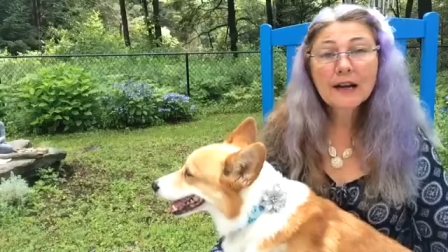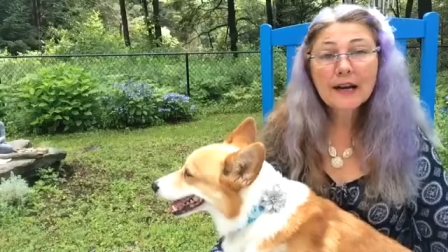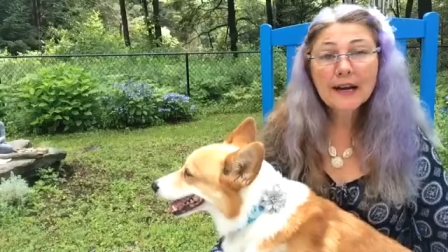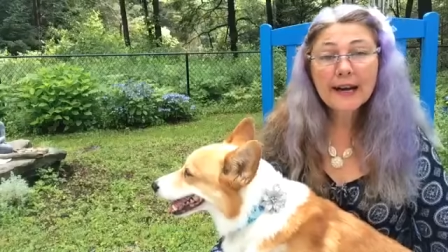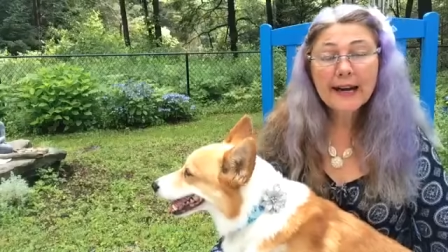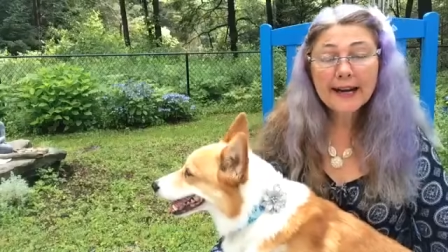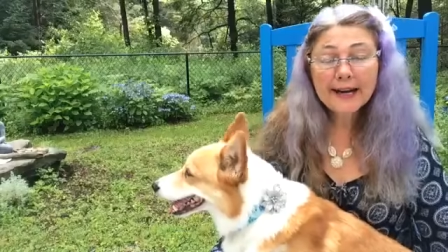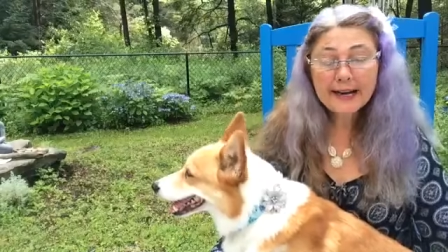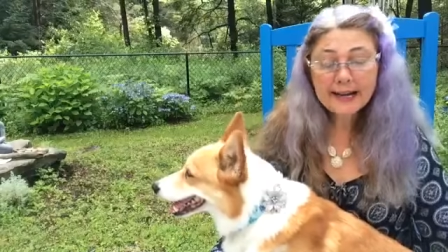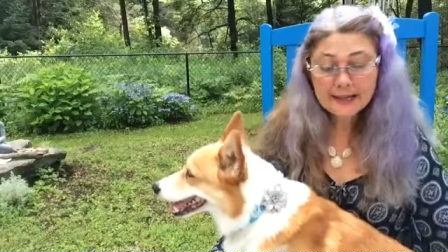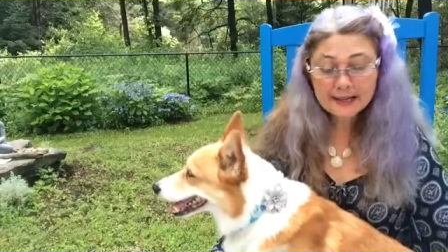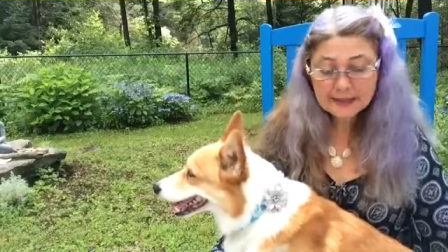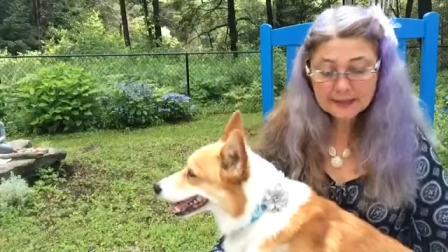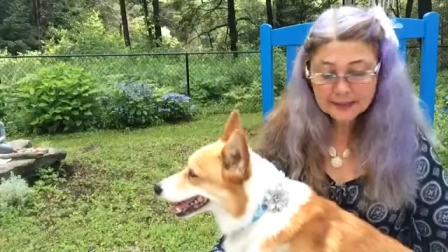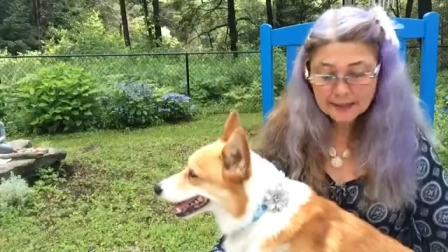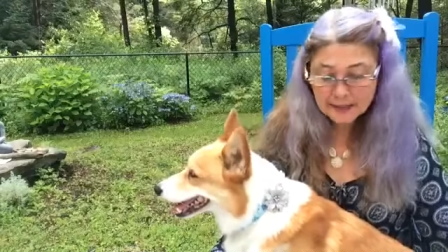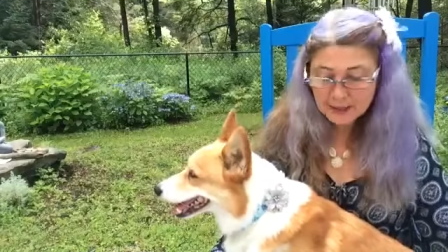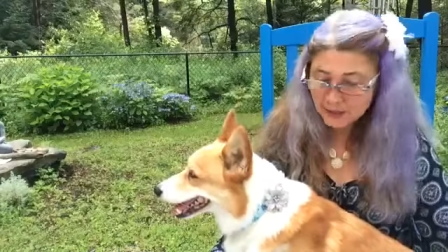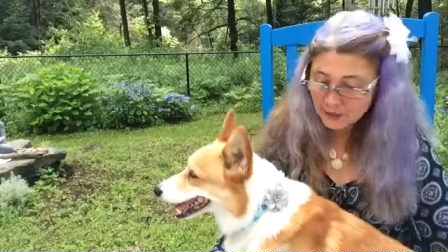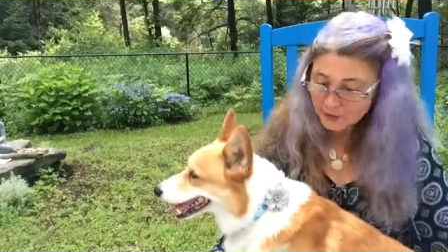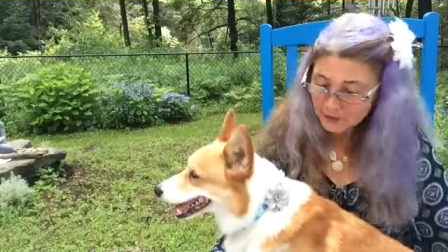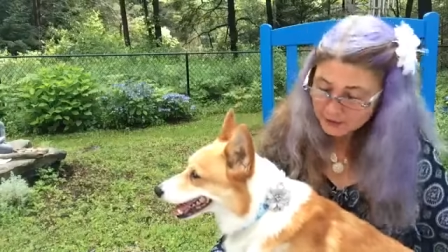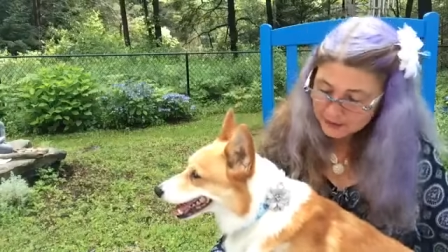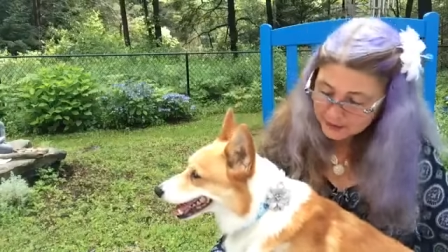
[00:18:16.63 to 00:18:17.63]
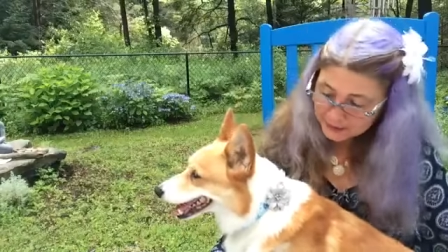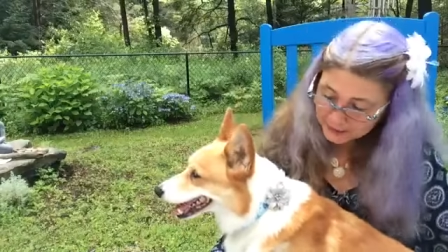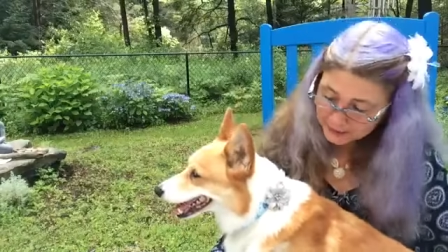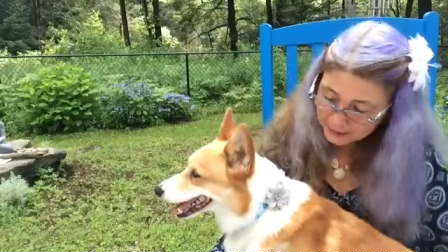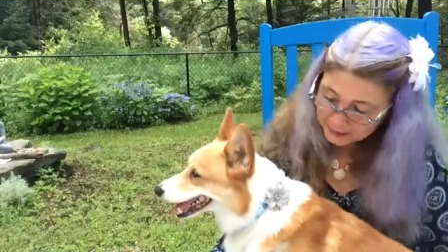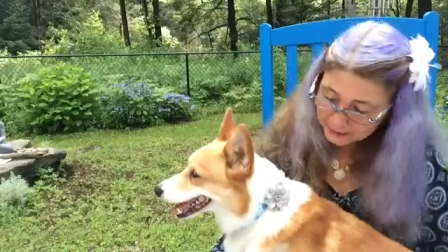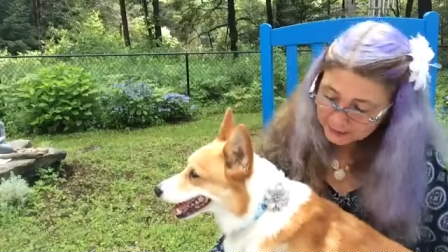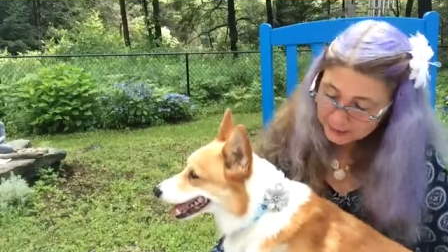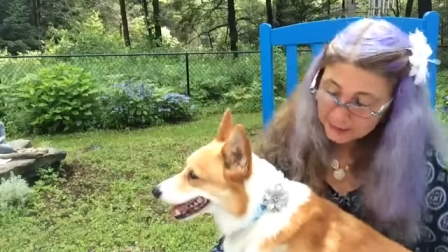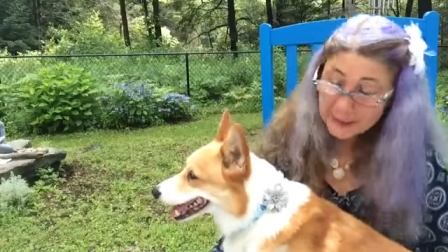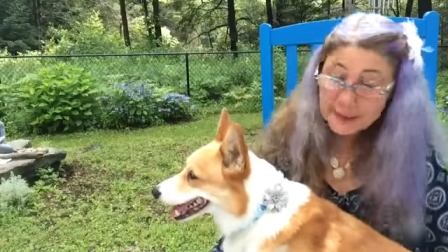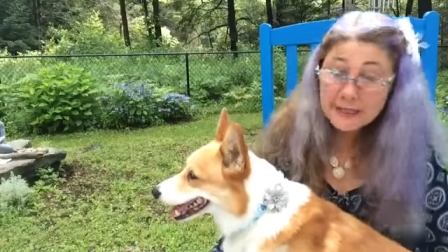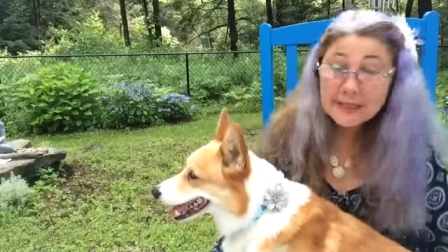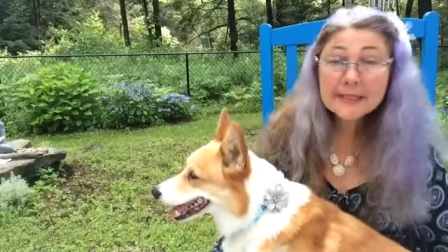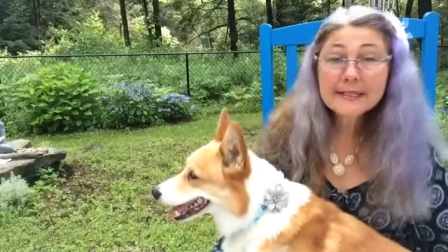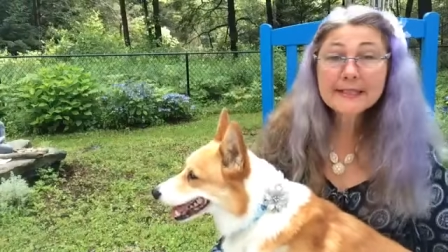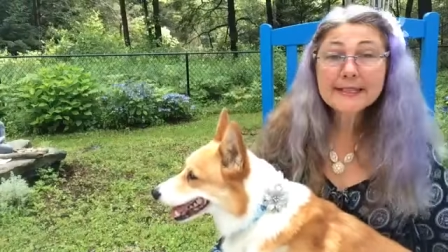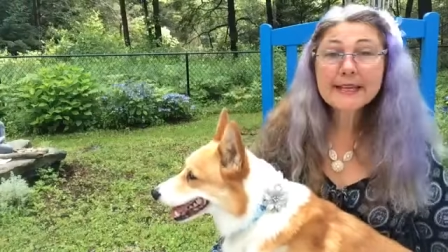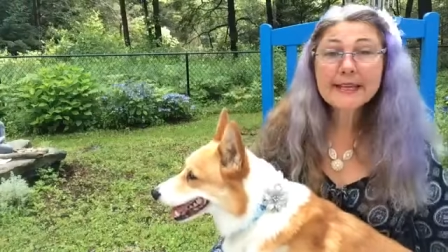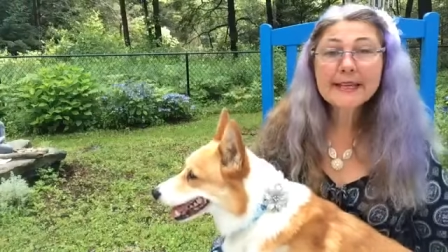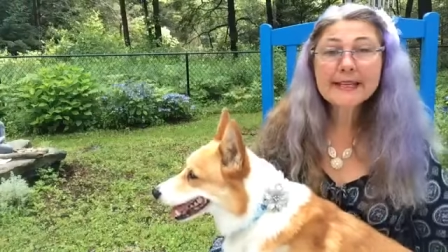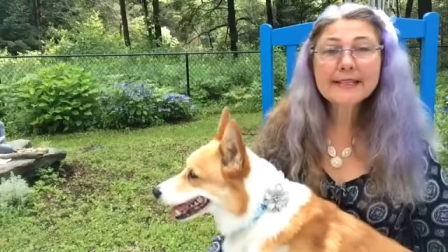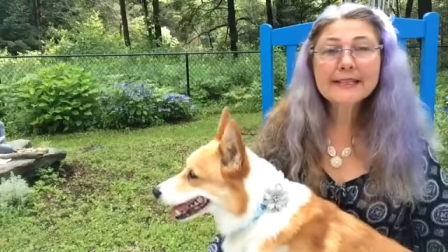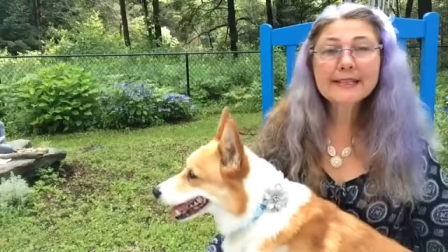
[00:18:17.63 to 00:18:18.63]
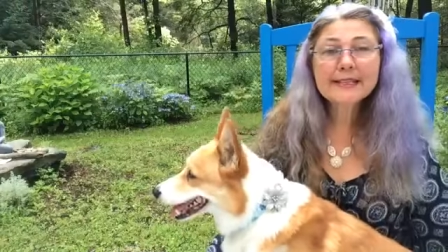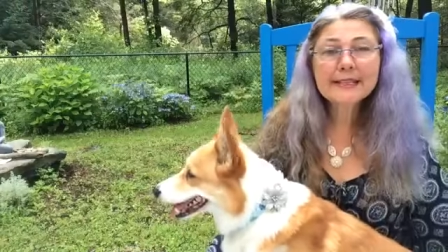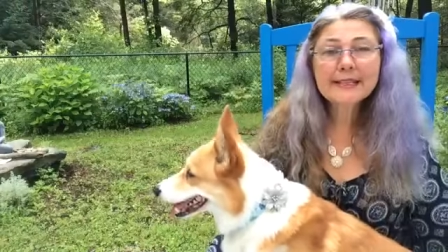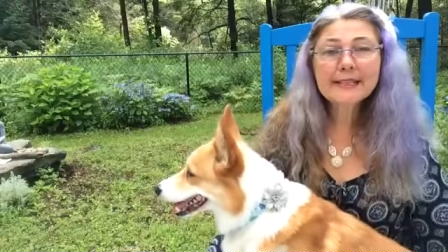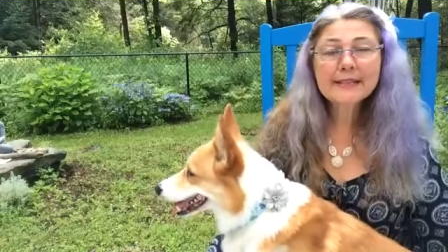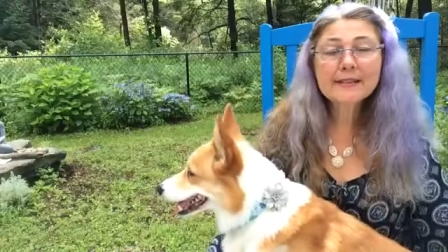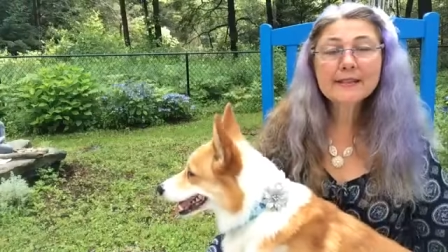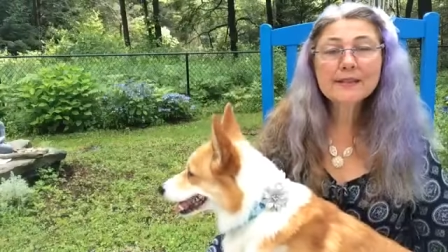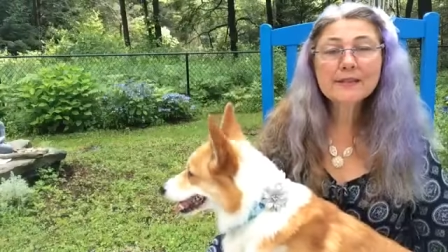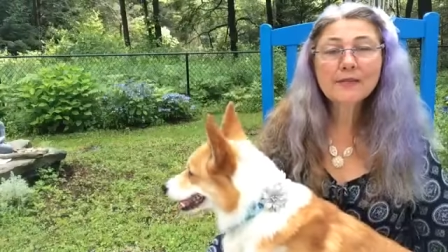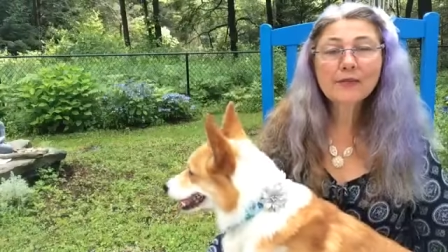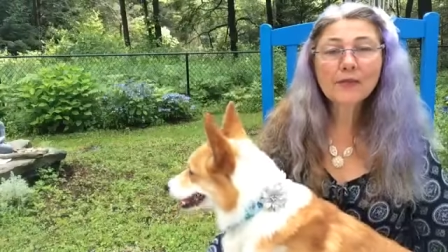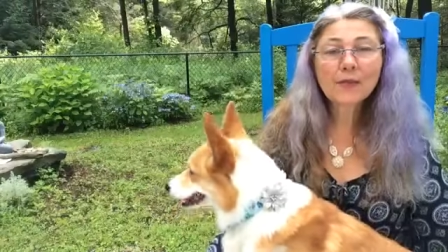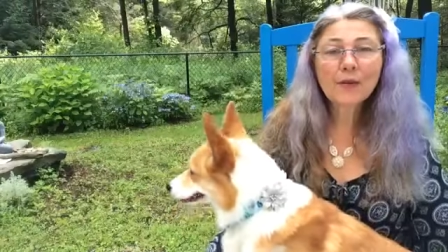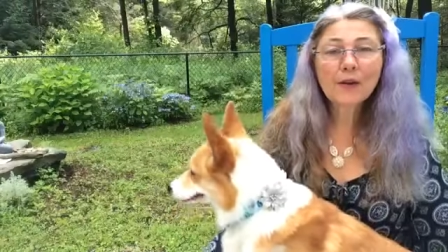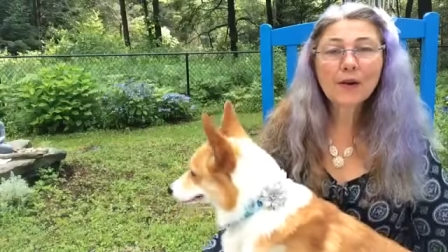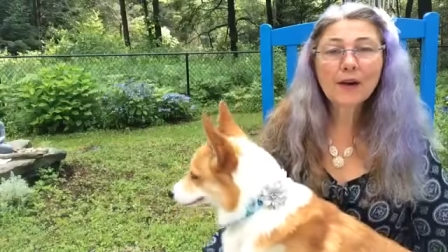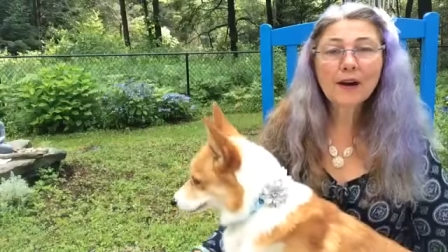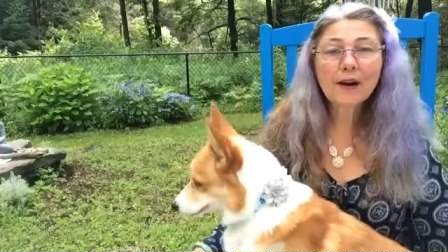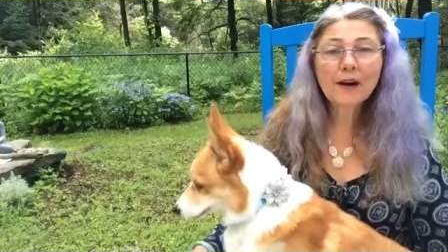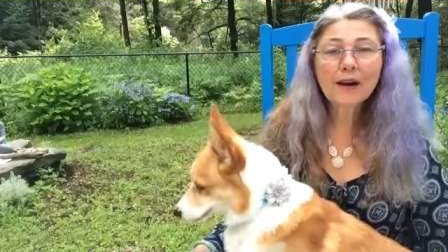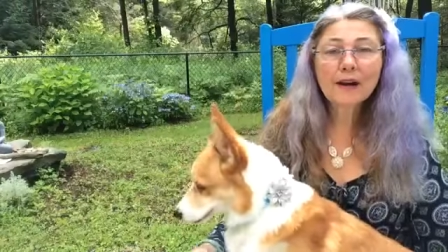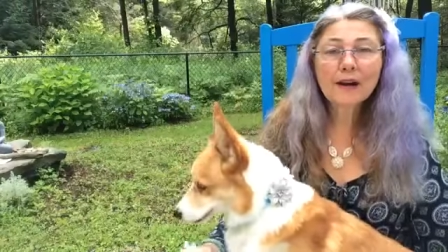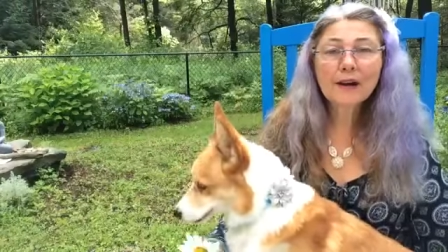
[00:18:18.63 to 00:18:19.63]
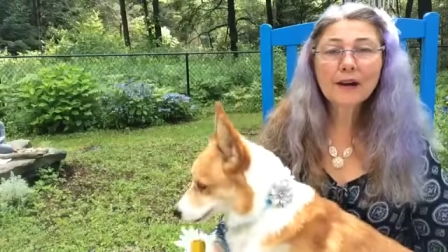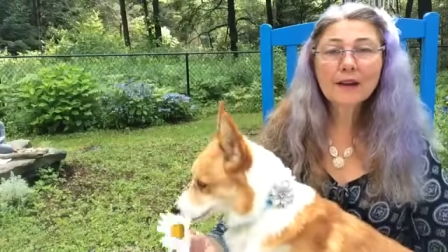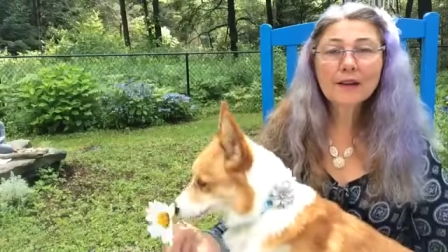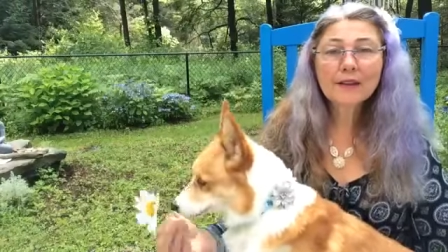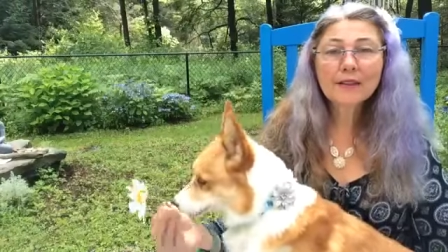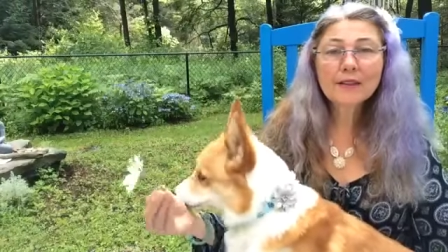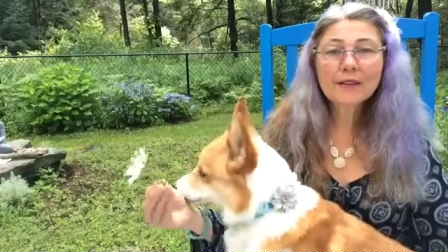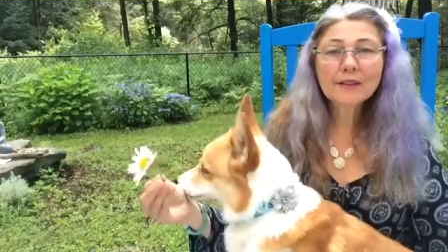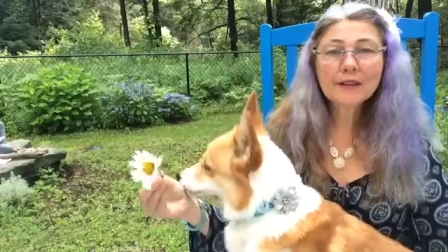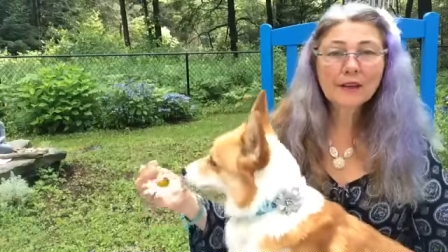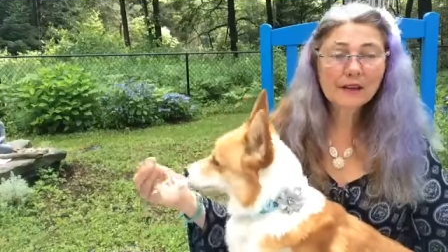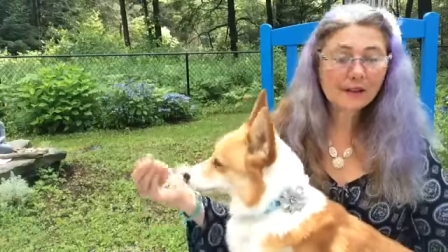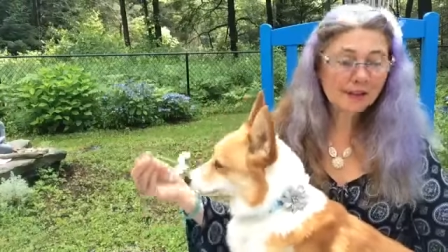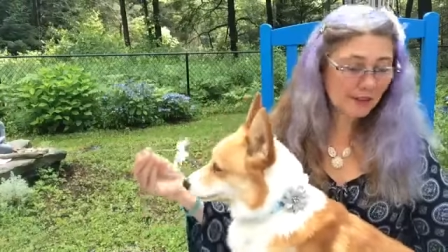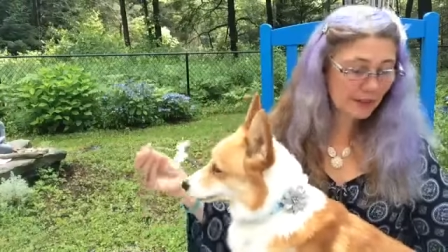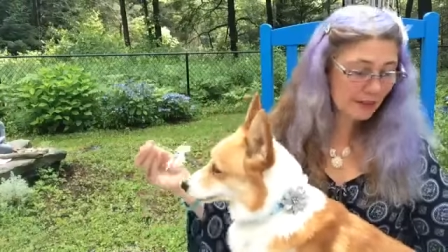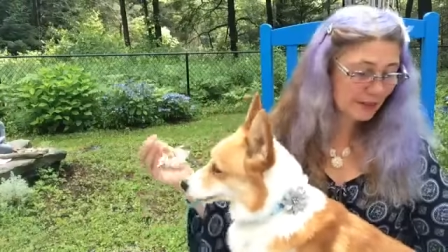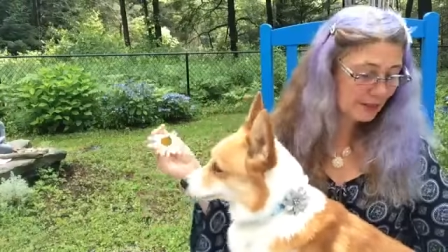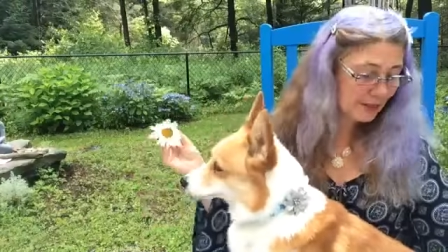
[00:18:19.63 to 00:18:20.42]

And interestingly, the daisy is for the